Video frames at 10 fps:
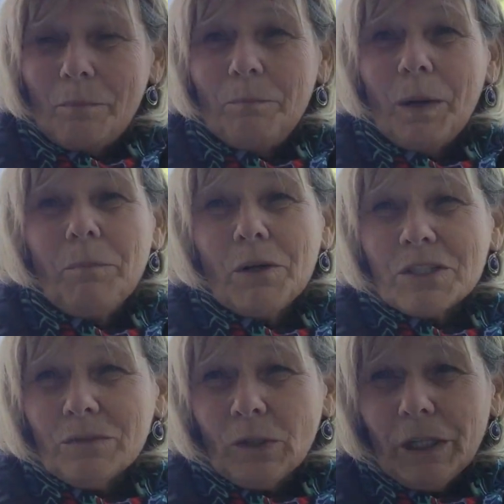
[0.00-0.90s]
But
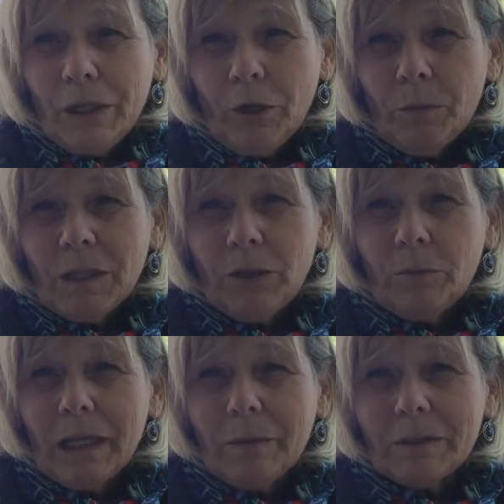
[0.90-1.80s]
most of all, I hope that you'll
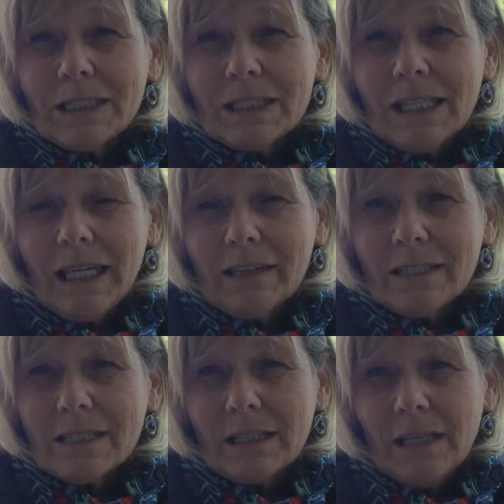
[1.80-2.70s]
be able to take
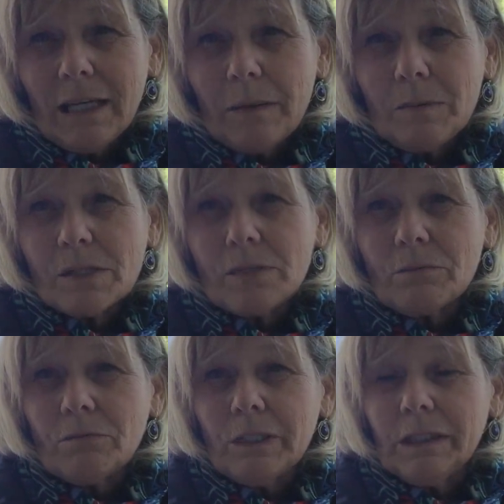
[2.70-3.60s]
this time to
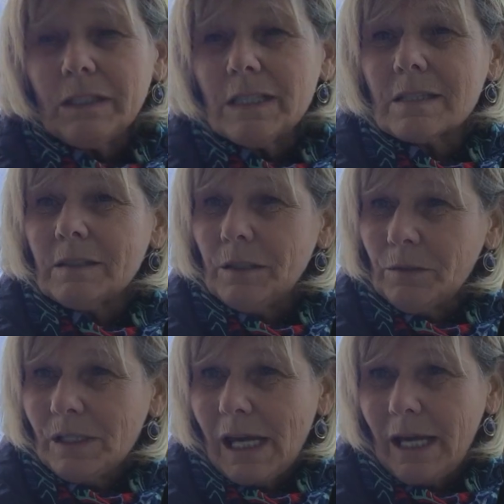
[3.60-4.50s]
really slow
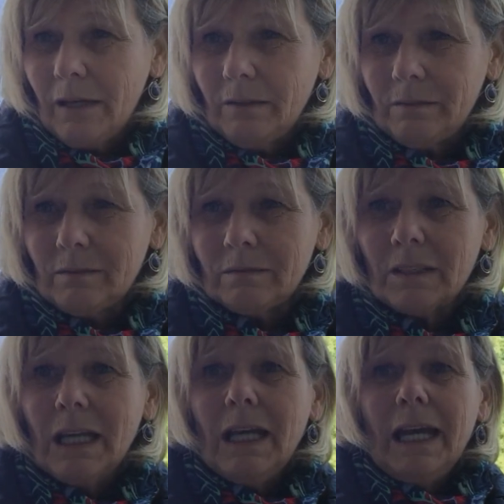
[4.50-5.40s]
down
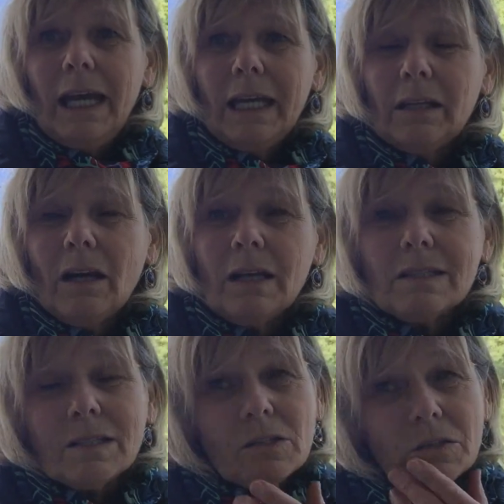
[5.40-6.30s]
and
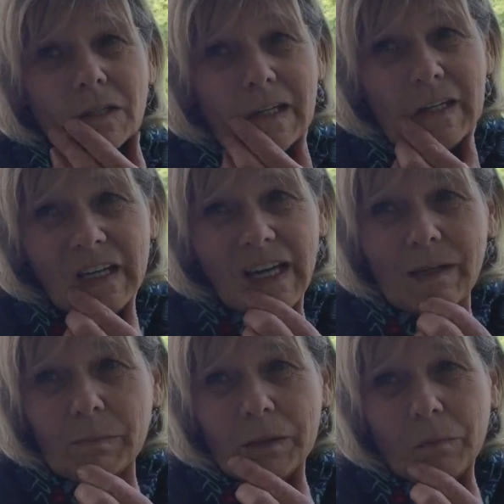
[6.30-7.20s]
concentrate
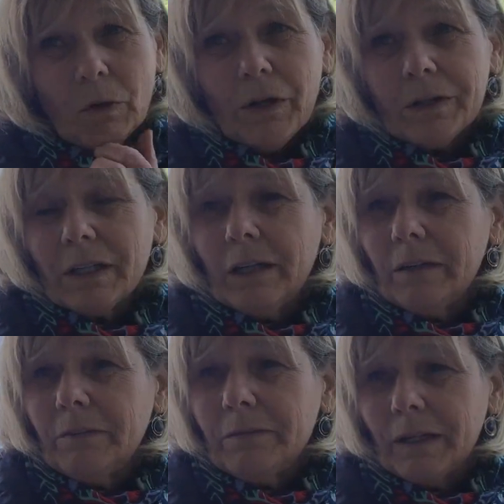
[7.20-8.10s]
and be part
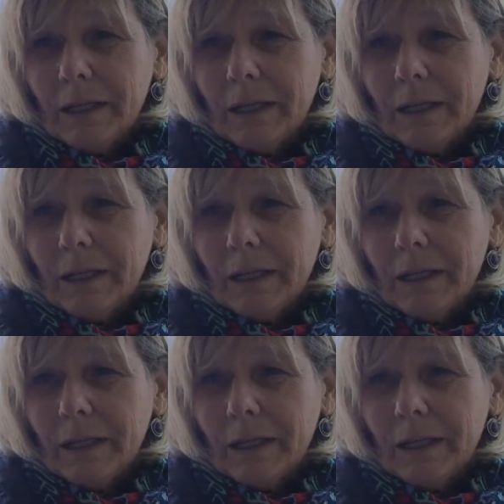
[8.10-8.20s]
of